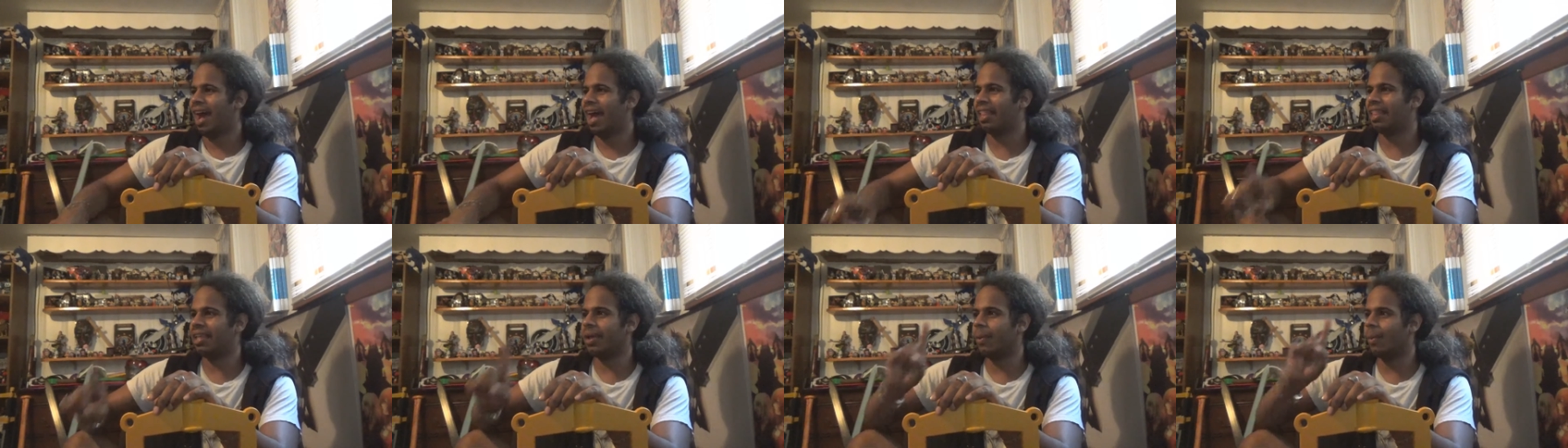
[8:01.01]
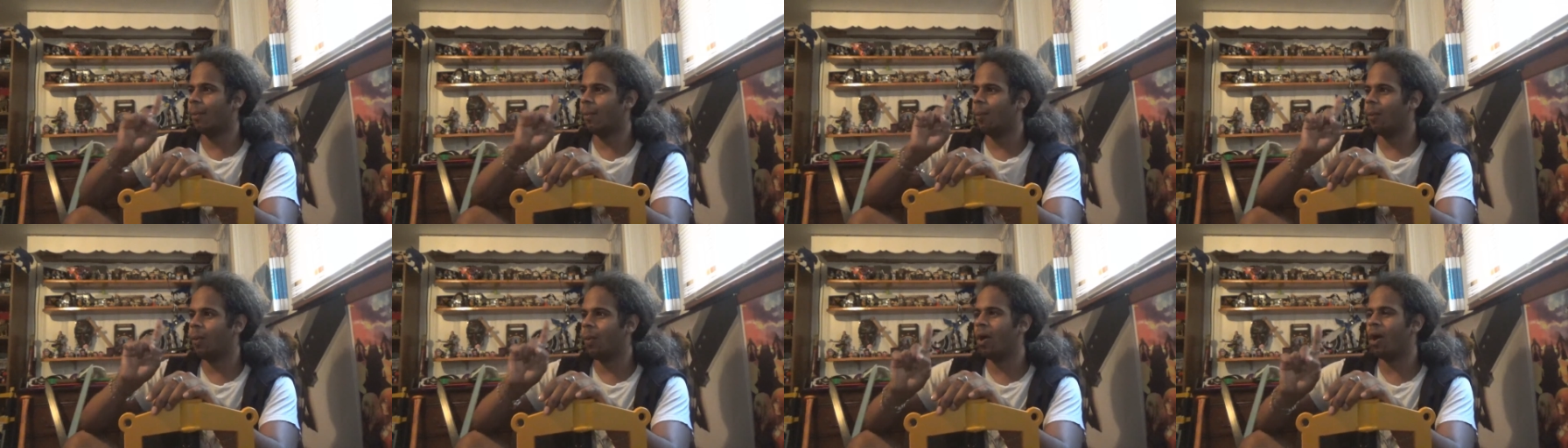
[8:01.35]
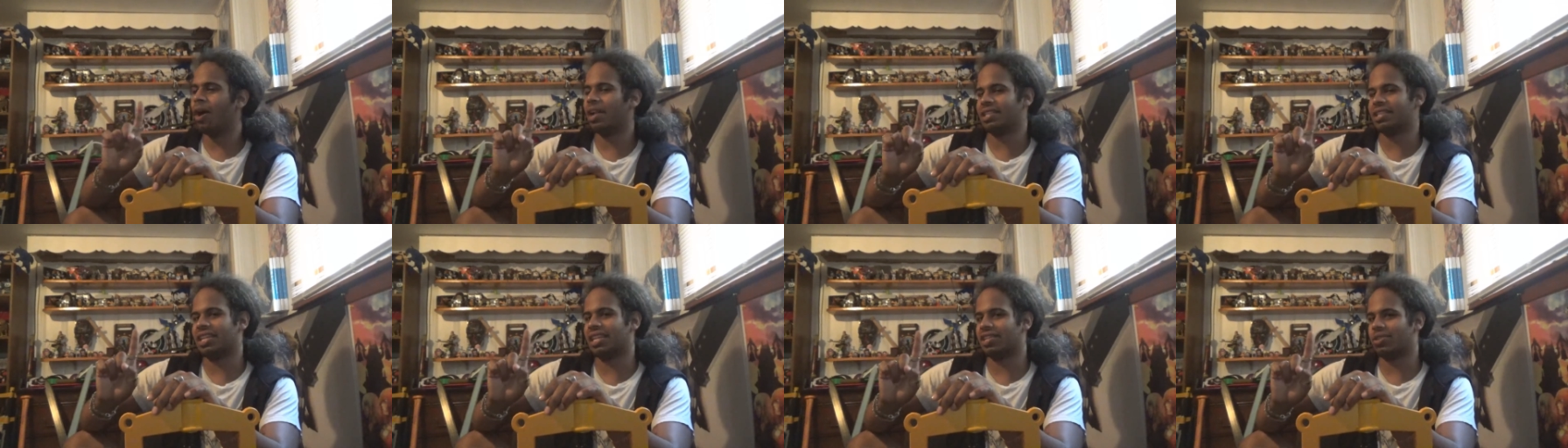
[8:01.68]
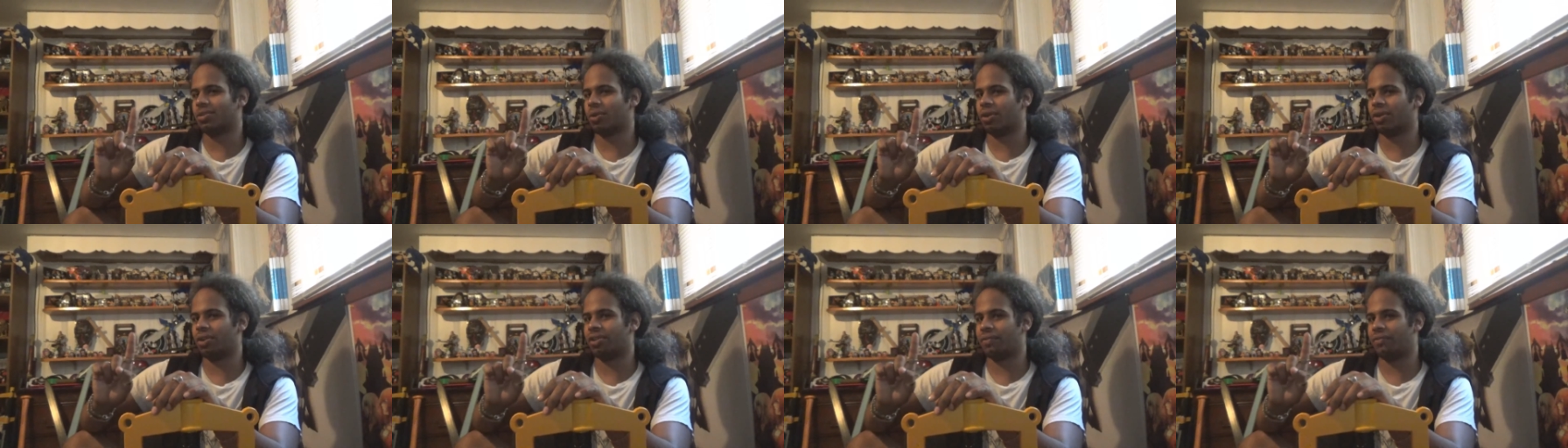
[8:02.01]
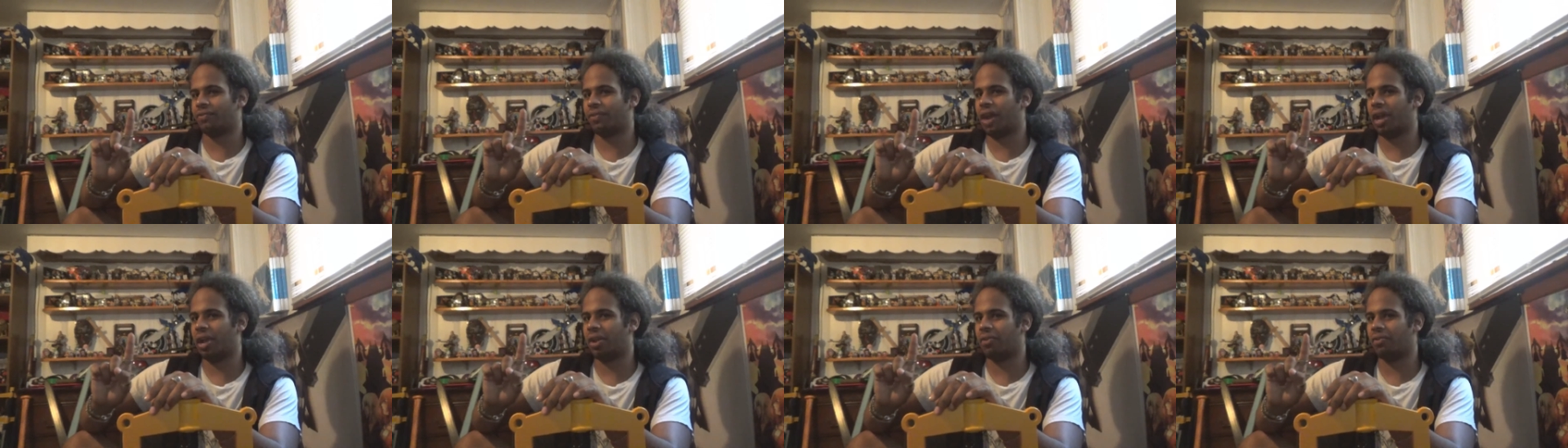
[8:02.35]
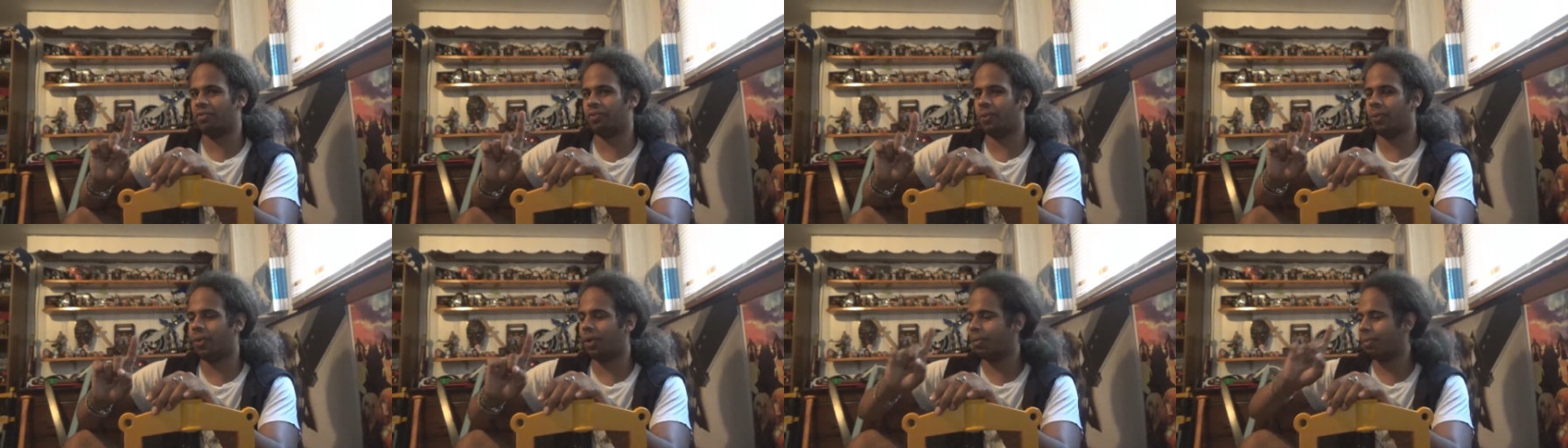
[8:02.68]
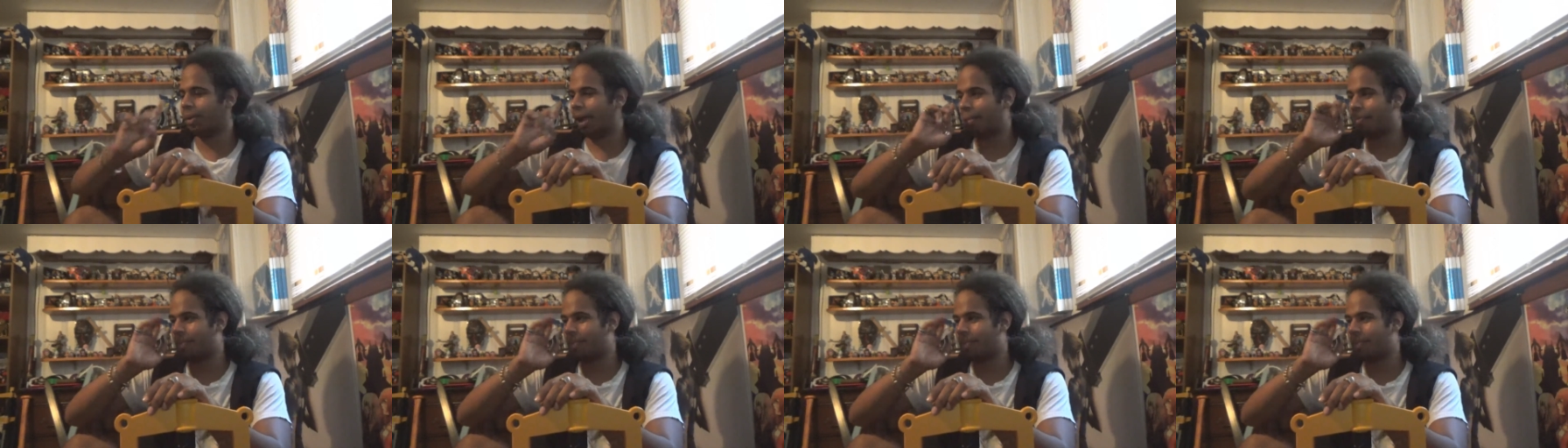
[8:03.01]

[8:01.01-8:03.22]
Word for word: I think once I sort of to final form,